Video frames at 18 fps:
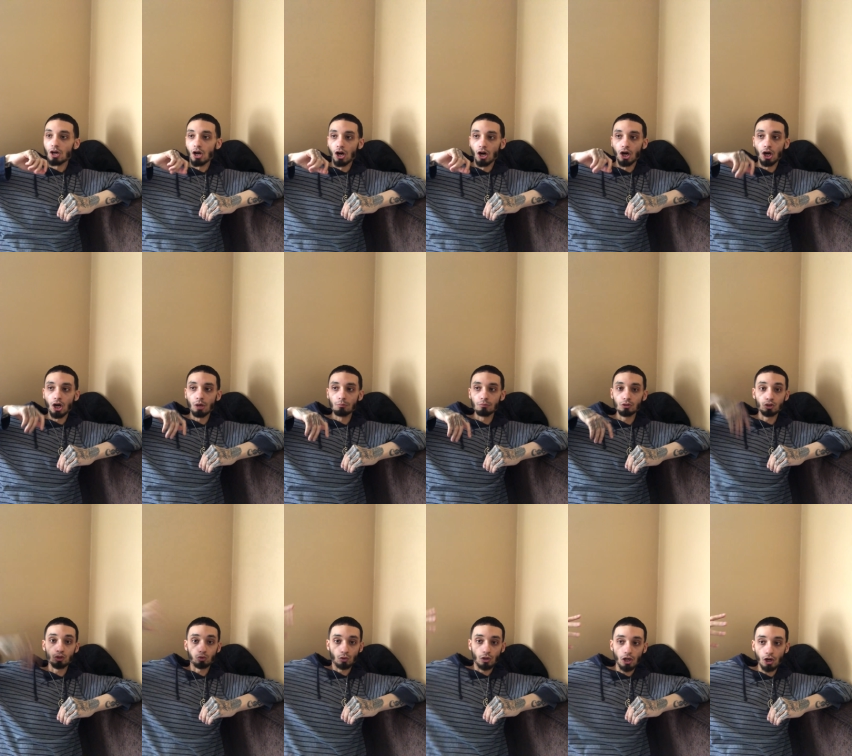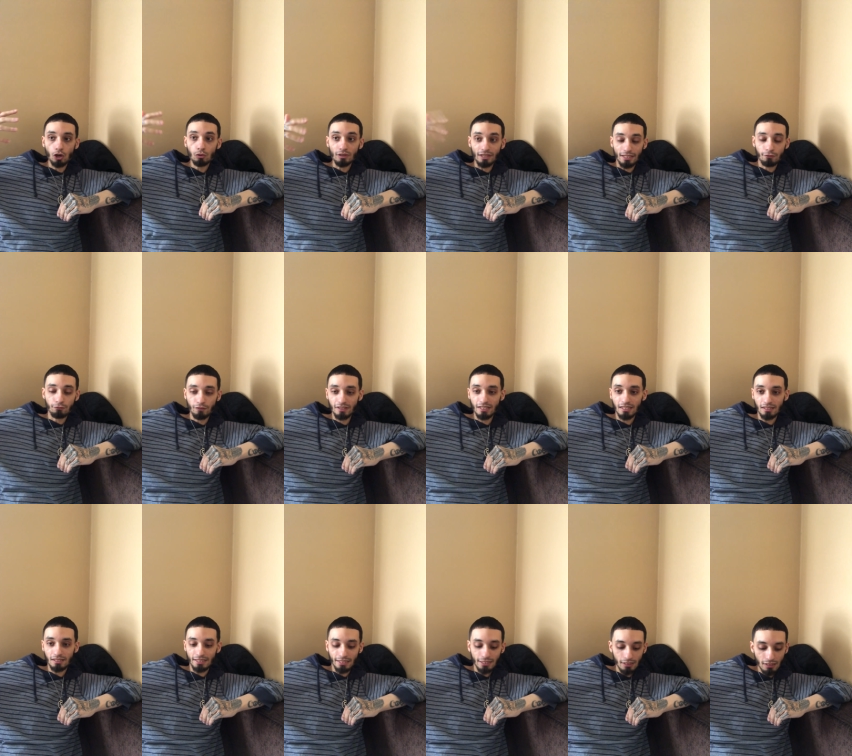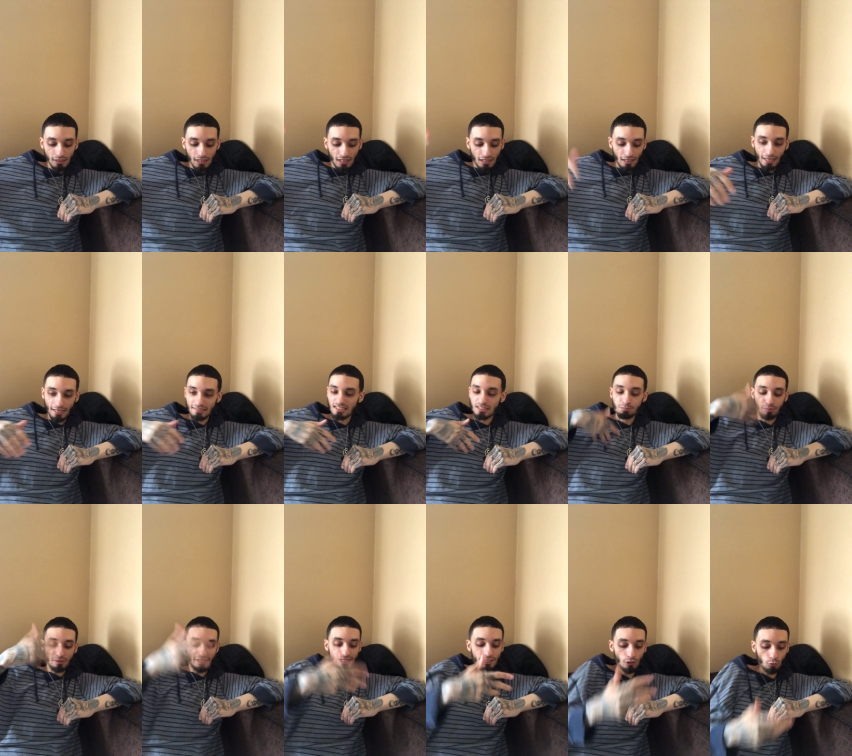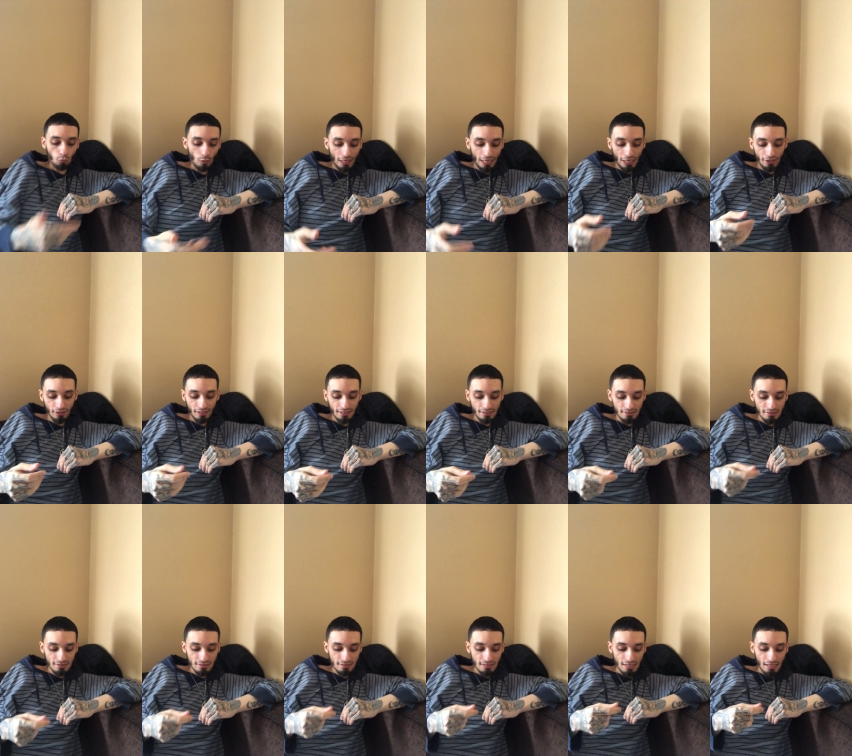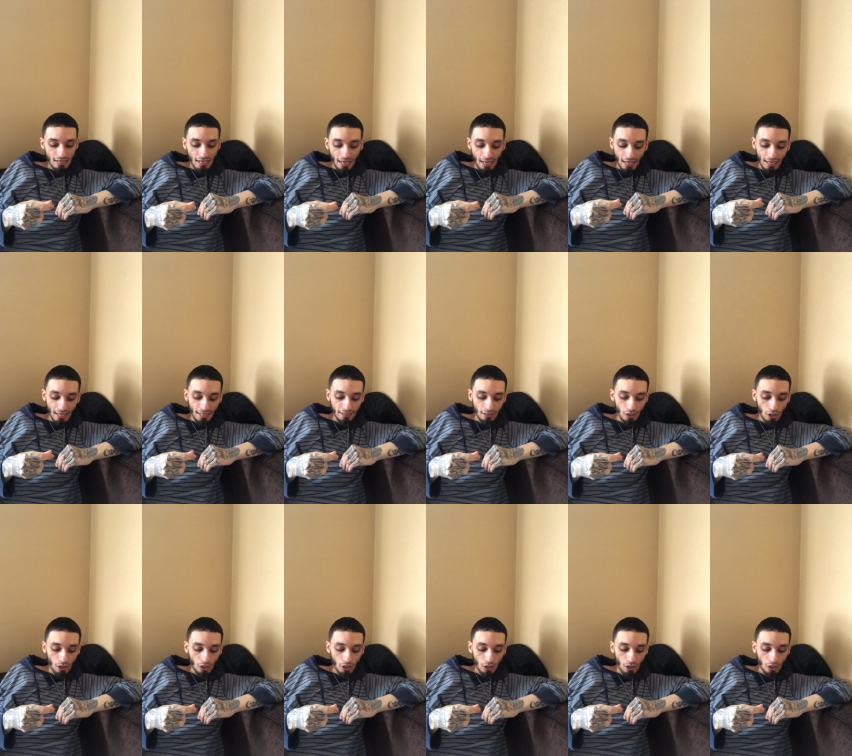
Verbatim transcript: grow infinitely, like spreading awareness and